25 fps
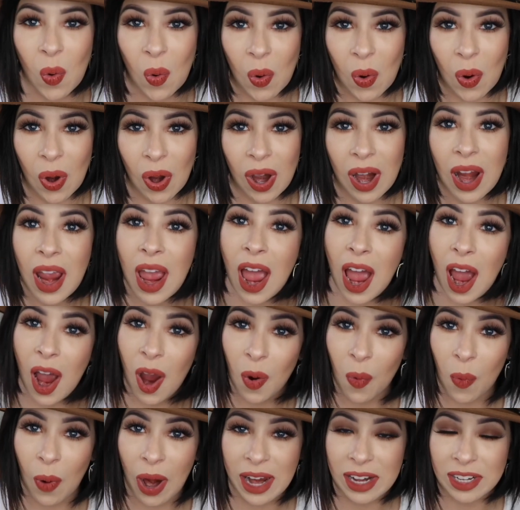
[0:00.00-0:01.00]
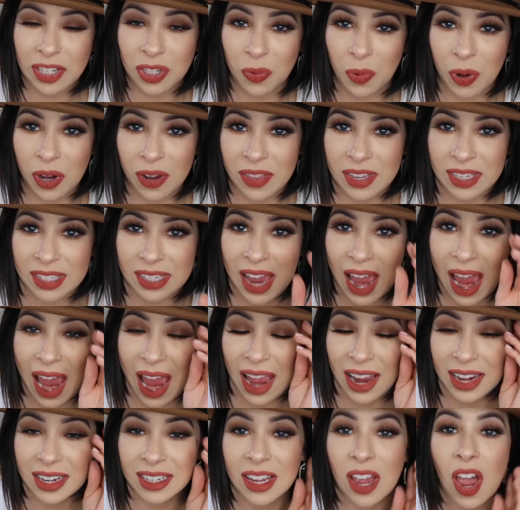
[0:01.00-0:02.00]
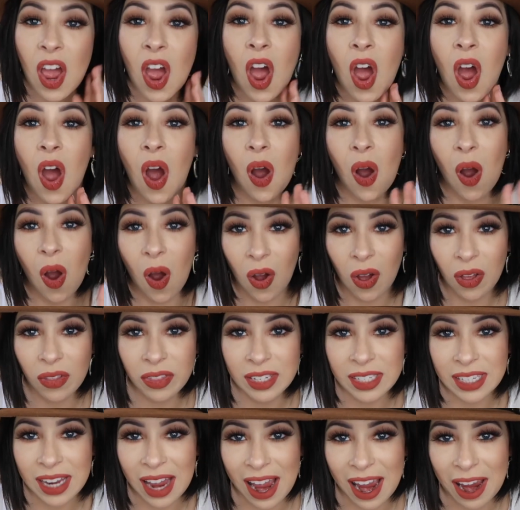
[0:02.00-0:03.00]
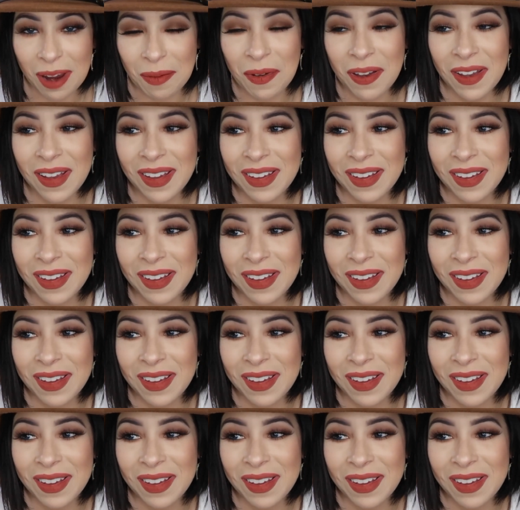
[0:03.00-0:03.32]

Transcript: or a way to wear this hat all the time